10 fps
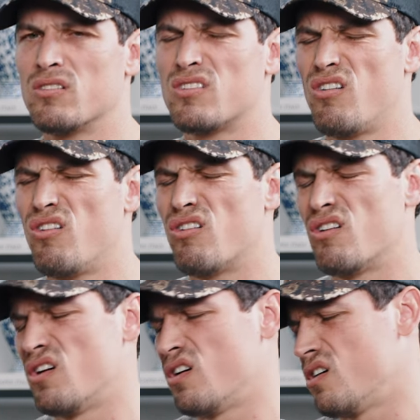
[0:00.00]
I was like, "Oh,
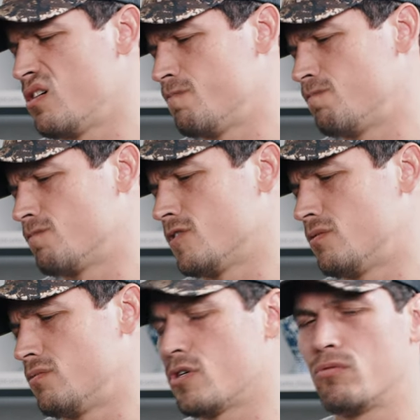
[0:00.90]

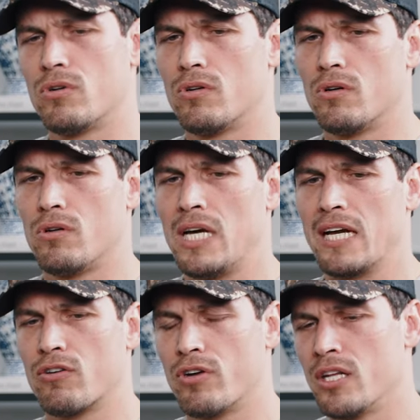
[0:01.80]
I want to
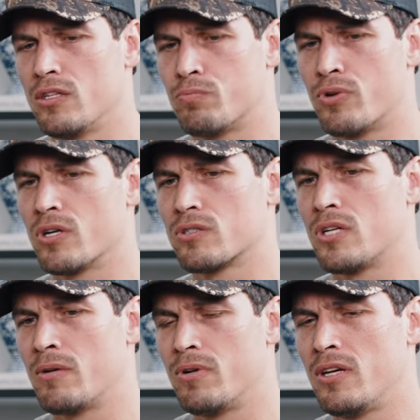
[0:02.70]
like create these products
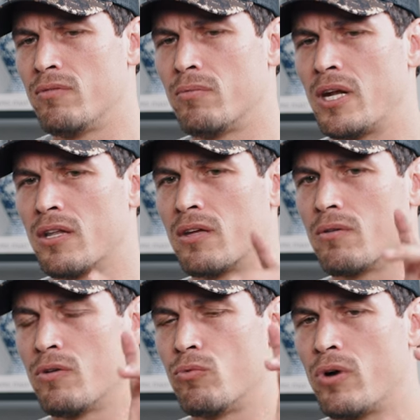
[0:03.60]
because I believe in them, and I
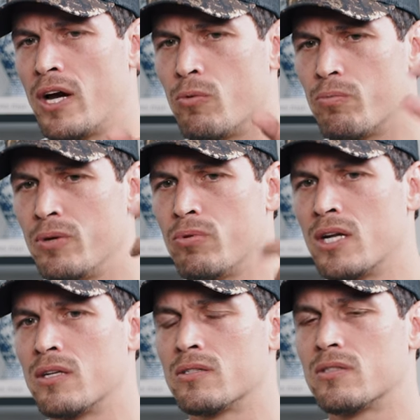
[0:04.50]
think that will help people
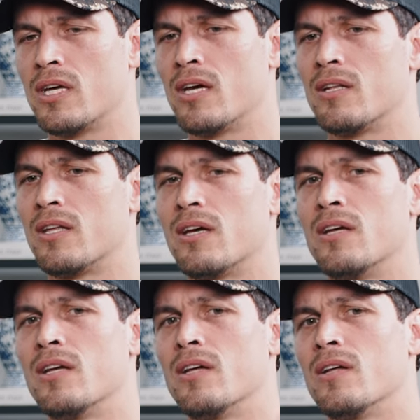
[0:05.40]
understand that
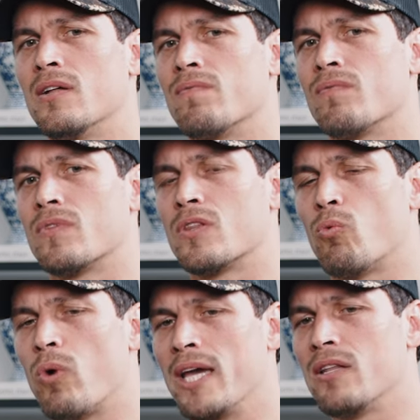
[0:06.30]
the
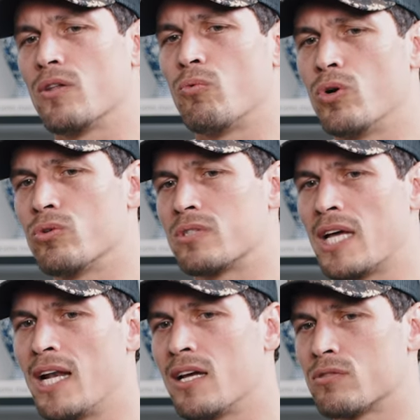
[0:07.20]
way that the world's
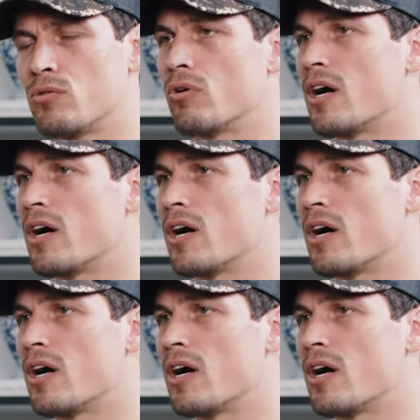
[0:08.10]
telling us to